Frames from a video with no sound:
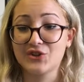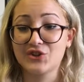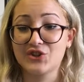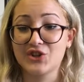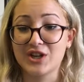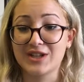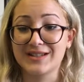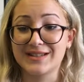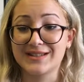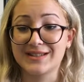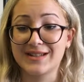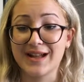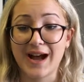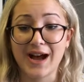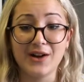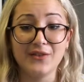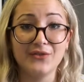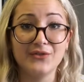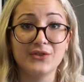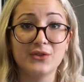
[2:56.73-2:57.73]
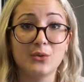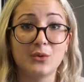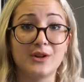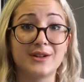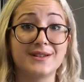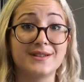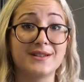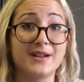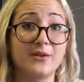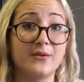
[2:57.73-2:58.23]
just
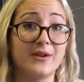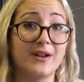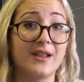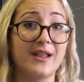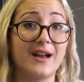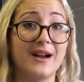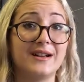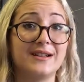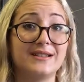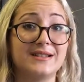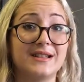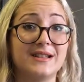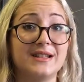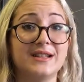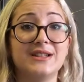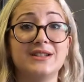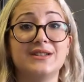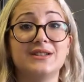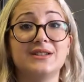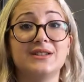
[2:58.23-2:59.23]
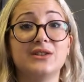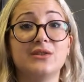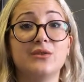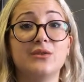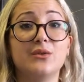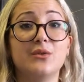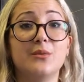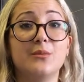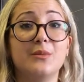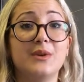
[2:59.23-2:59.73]
afterwards I realized I need to
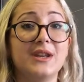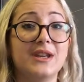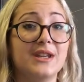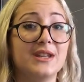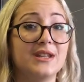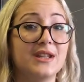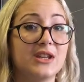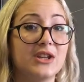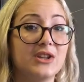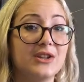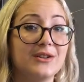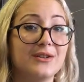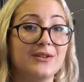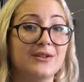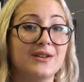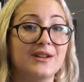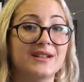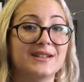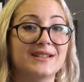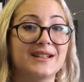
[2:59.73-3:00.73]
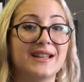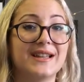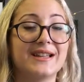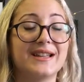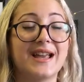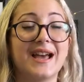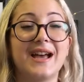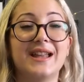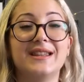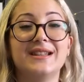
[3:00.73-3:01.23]
be in the queue because, like,
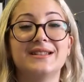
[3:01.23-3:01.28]
they had